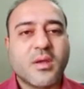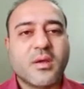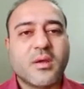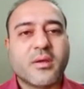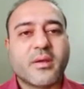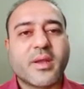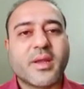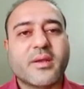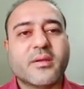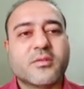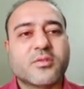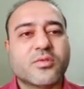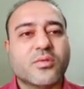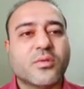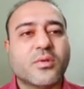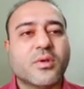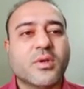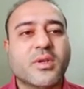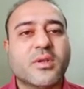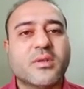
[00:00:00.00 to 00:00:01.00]
right?
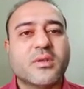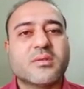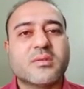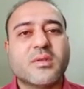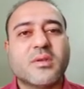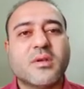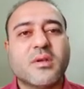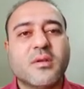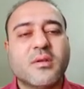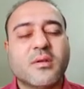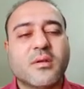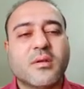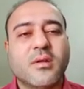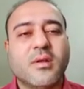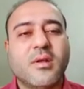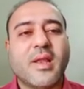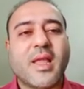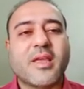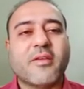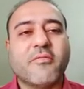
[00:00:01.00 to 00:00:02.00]
So it is the
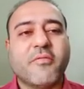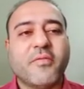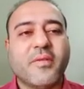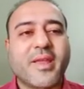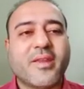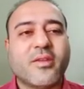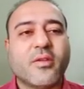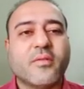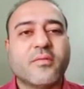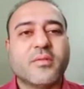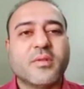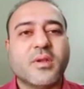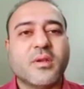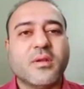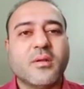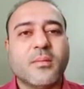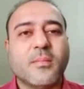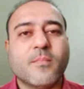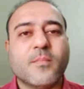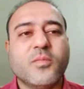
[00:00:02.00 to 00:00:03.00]
lifeline of
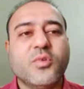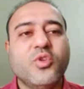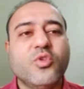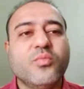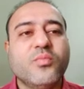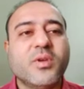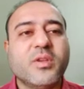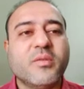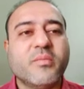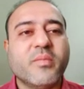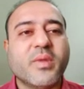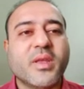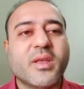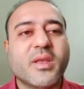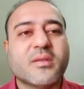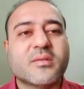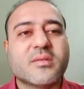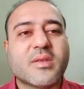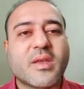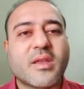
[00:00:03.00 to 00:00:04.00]
the human
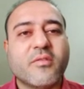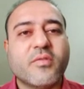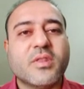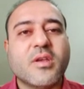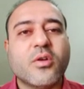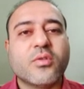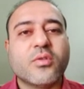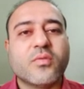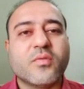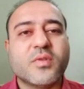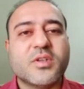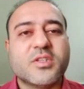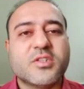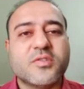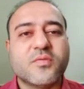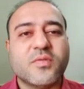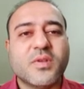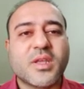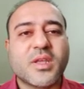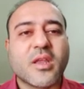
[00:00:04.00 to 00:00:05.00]
beings, and without which we
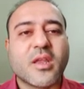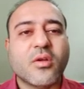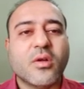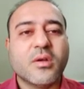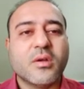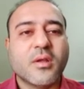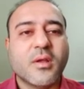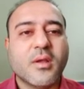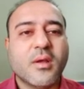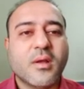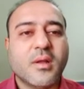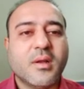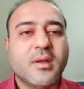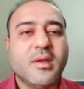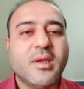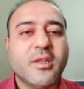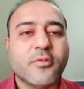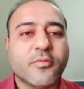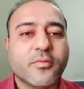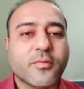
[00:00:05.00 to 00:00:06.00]
cannot
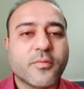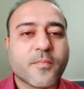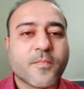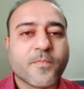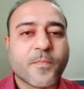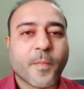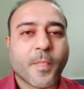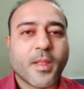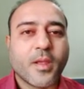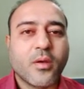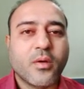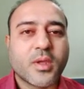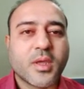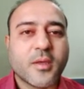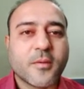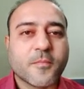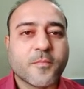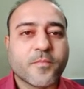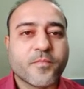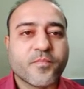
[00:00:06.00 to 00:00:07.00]
live.
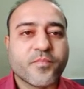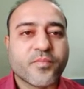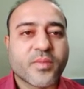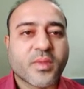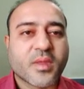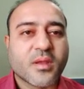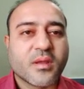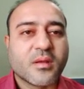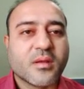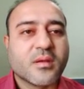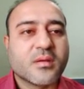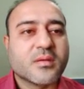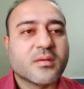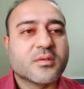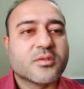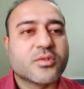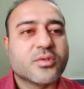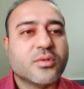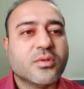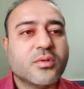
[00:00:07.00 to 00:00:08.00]
Okay,
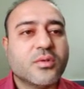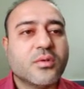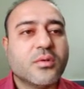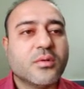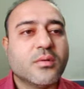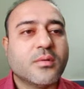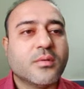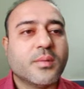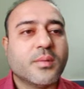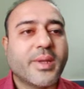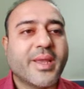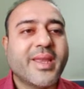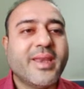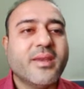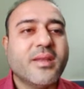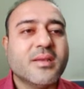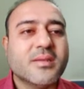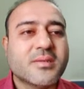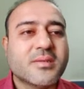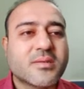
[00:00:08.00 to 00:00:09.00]
so
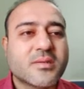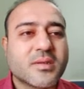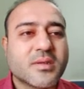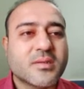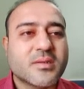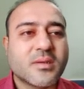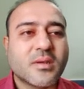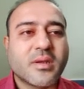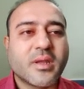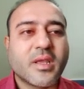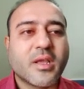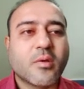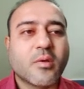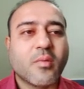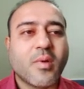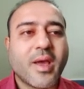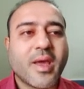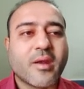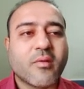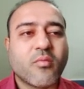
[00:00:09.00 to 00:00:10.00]
industries
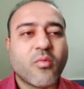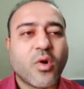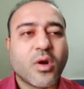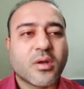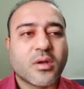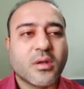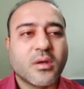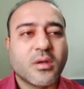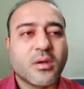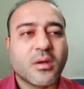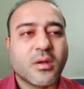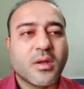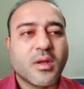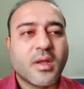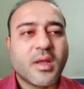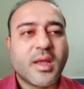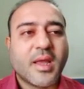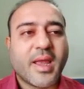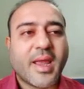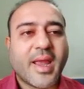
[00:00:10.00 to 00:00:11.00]
require water,
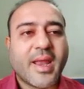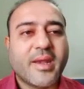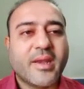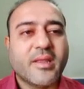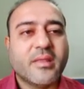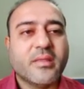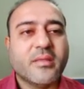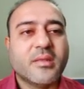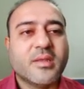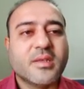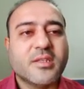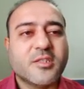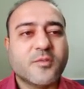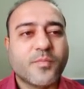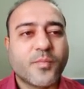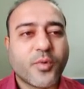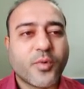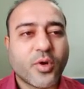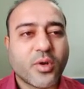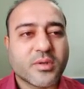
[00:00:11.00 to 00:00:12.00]
and in
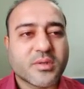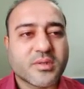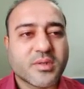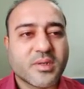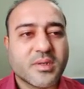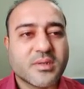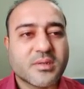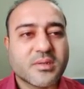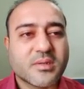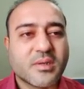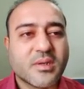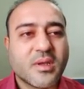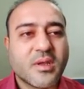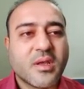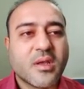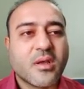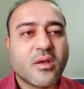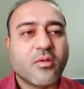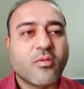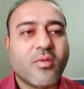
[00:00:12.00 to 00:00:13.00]
this process,
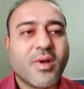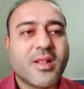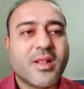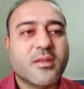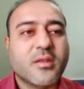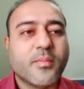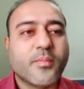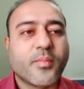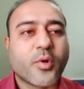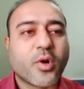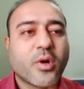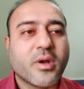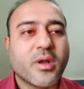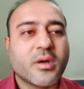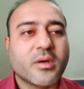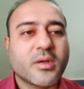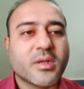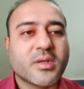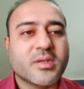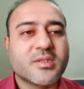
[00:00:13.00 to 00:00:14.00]
while the
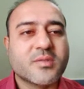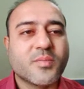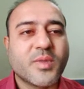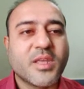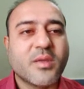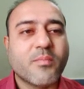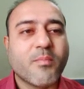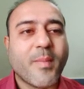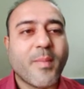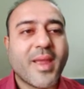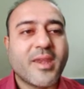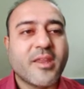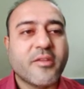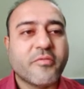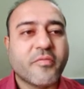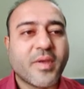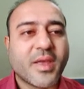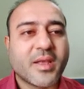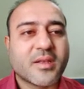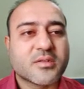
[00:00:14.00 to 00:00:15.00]
product is being
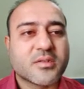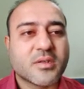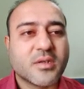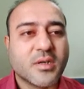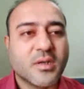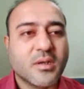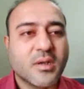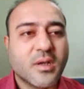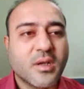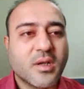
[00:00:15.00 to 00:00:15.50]
manufactured,